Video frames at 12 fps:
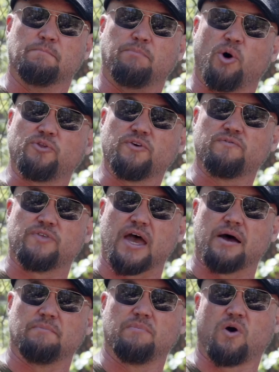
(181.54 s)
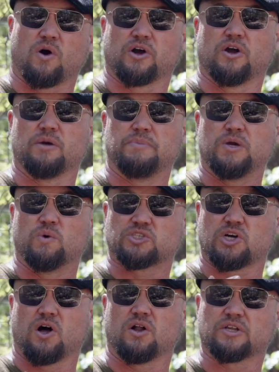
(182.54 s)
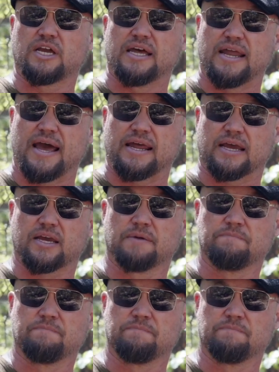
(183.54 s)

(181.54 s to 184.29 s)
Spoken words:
Both of them are going to be what's called kinetic.